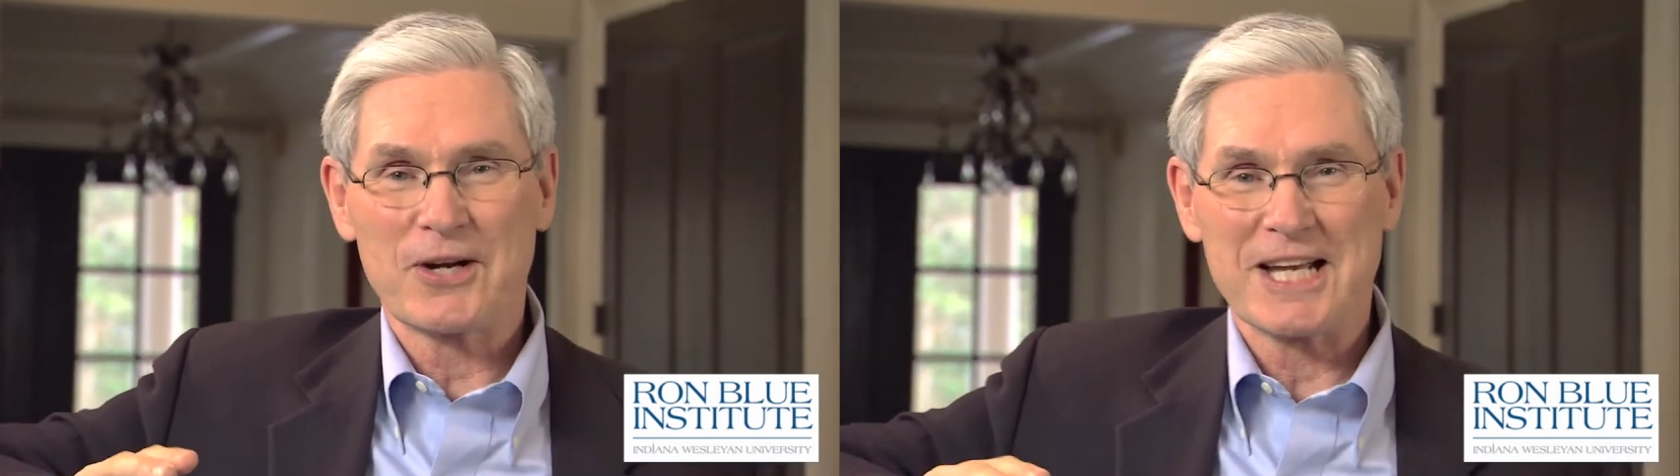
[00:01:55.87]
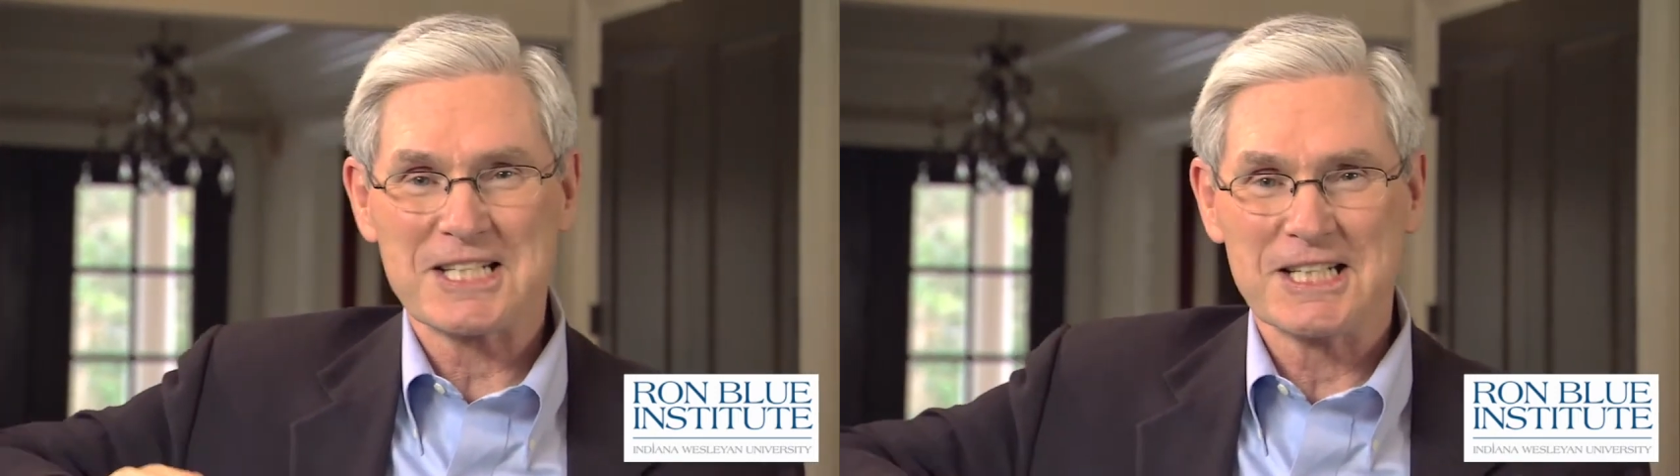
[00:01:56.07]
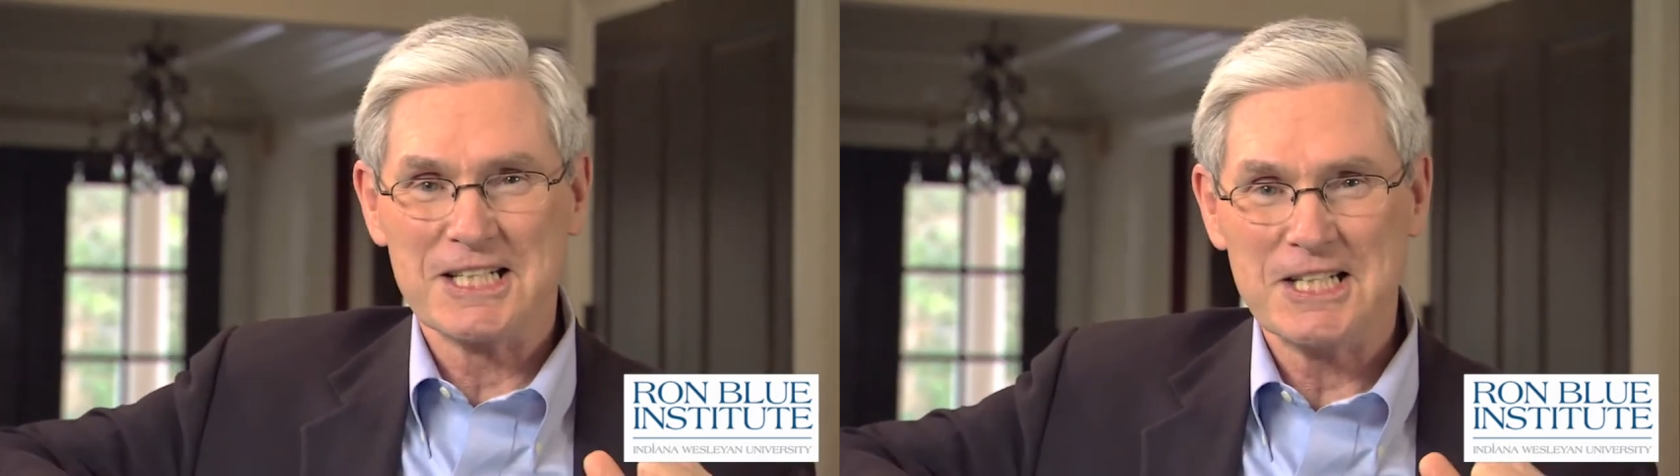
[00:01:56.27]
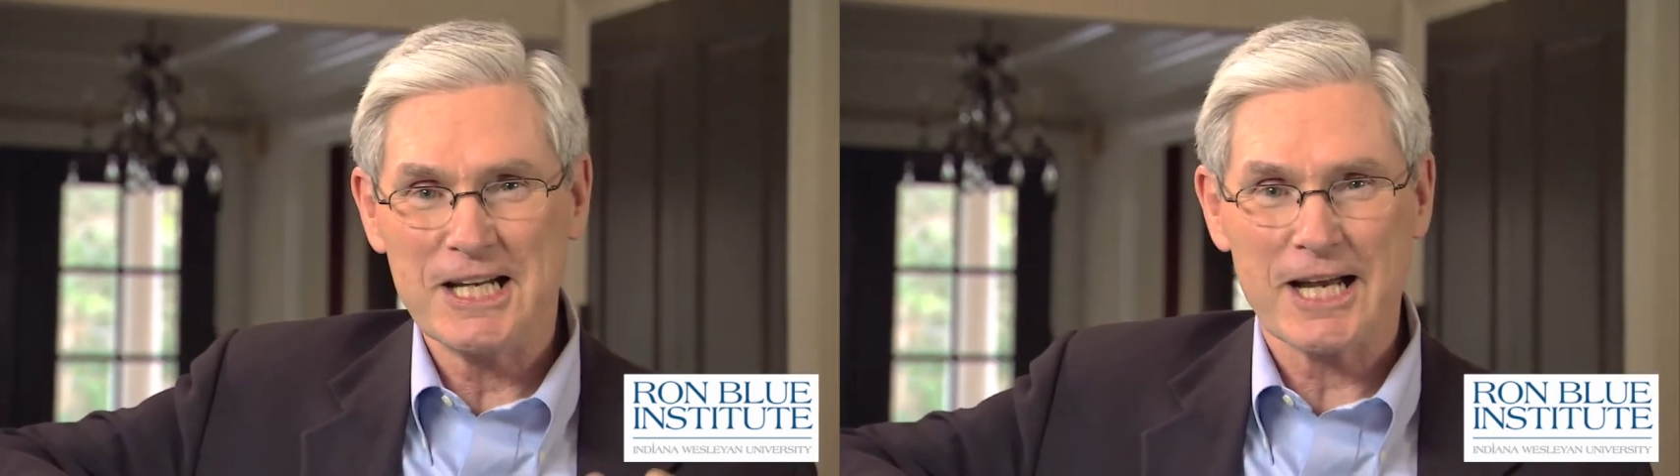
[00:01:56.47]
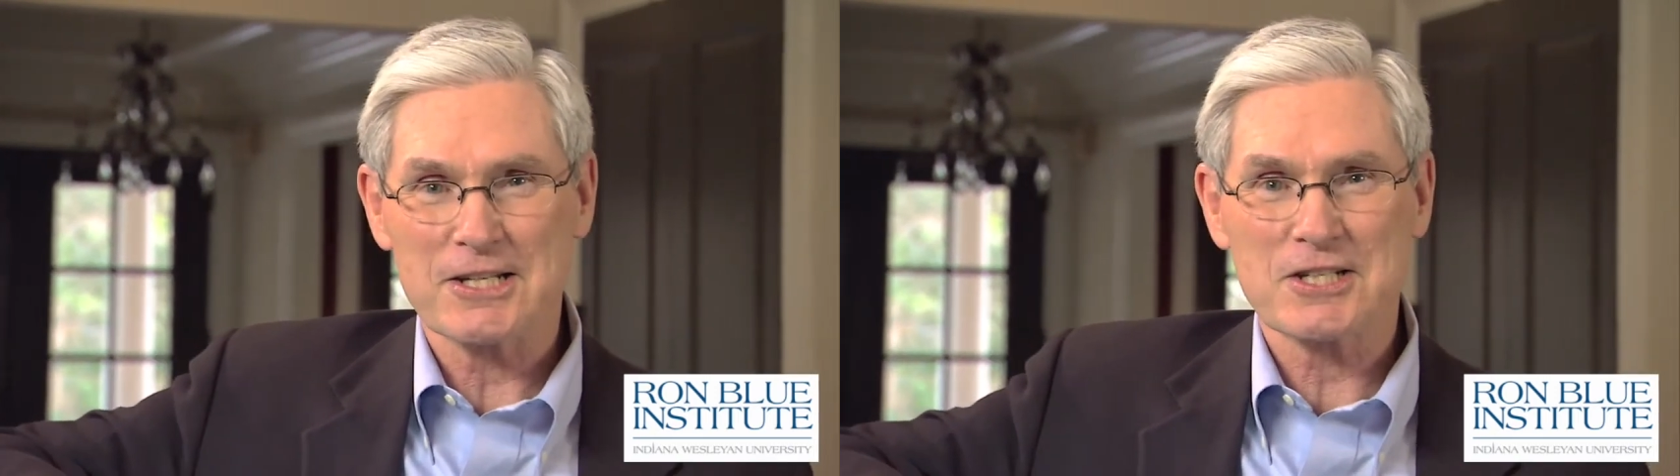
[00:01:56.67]
I said,
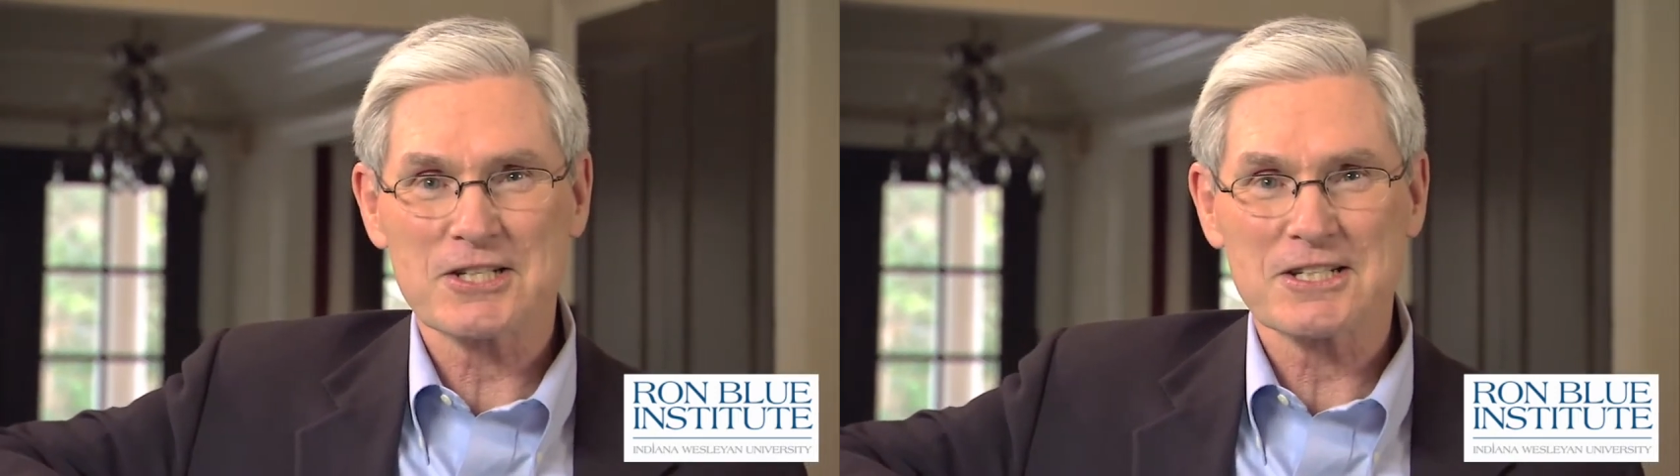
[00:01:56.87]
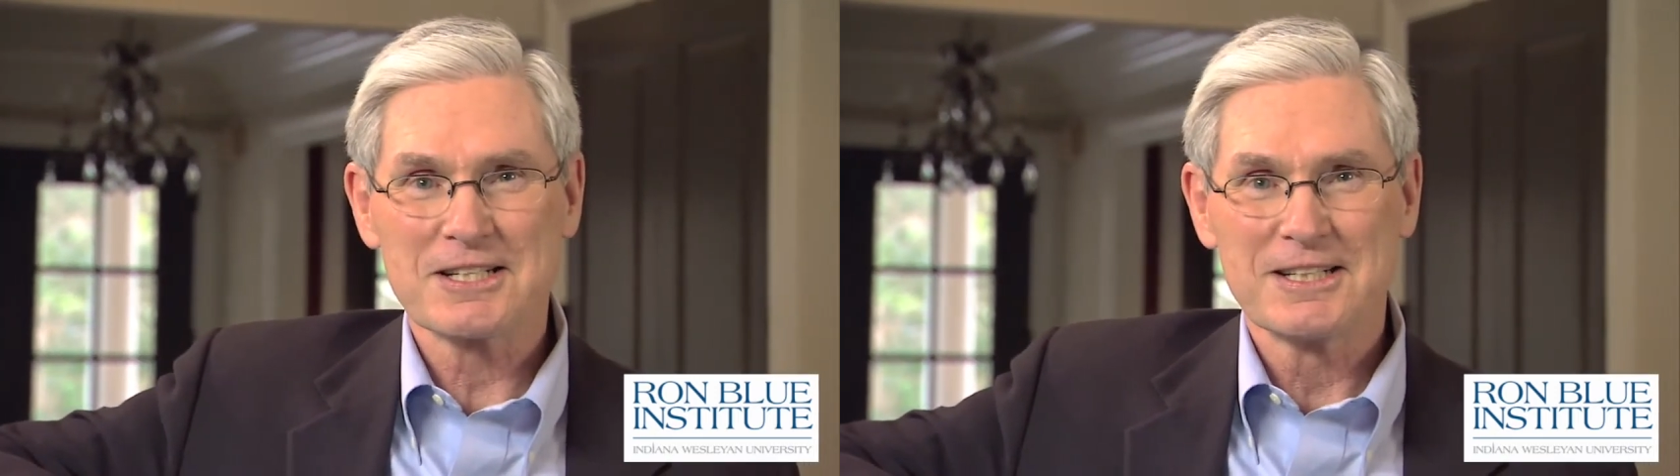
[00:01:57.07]
yes,